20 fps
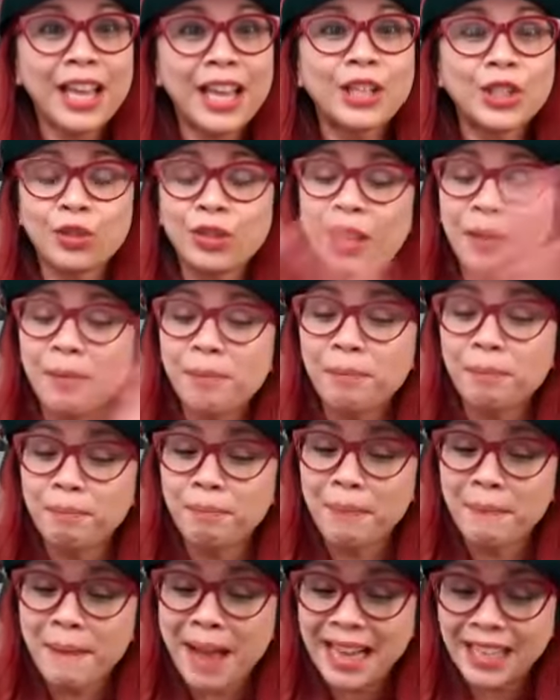So that
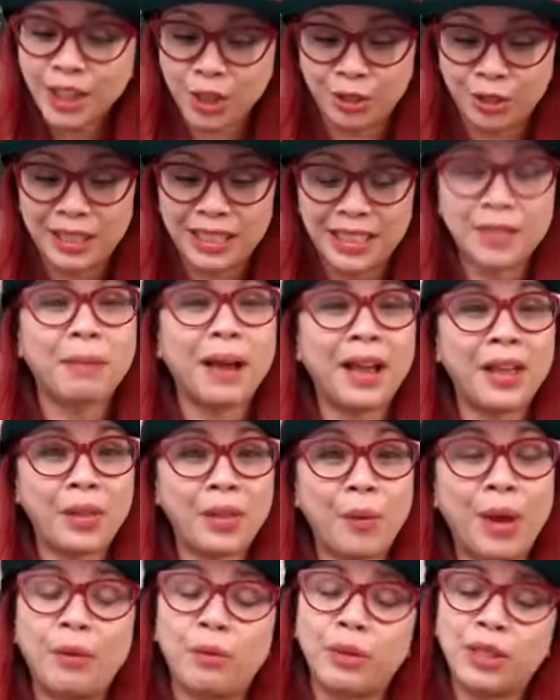mattress, by
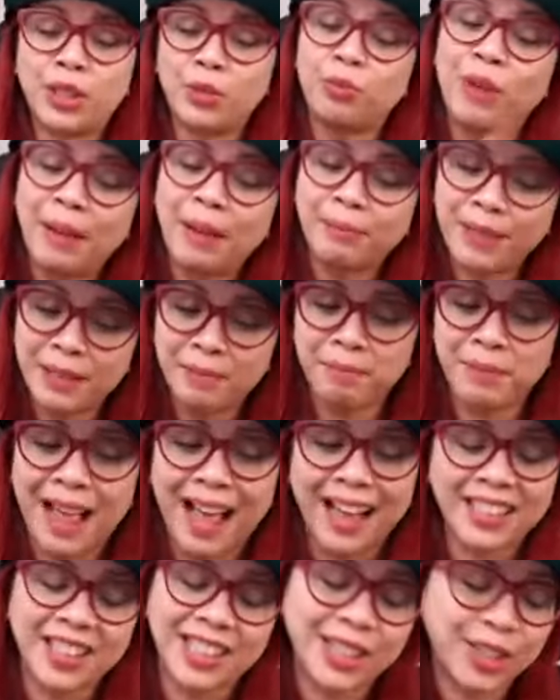the way, was wrapped in
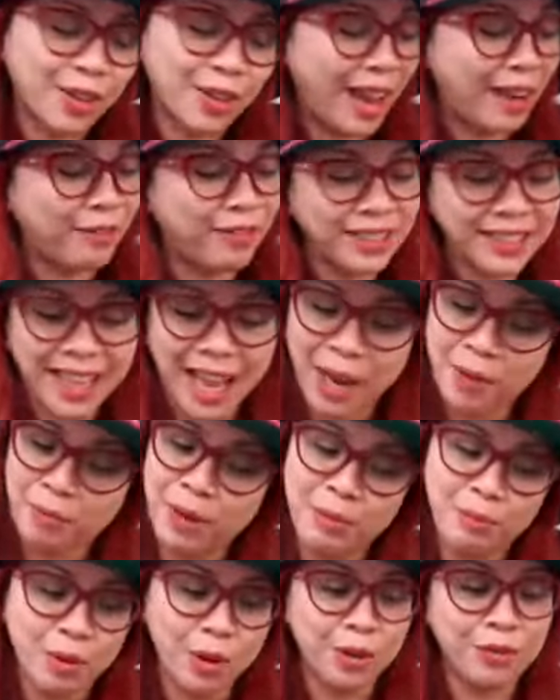plastic. So every time
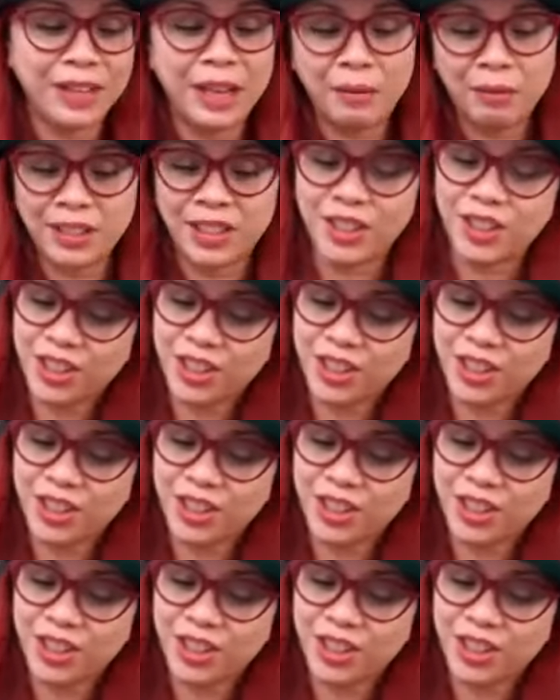we moved, it was.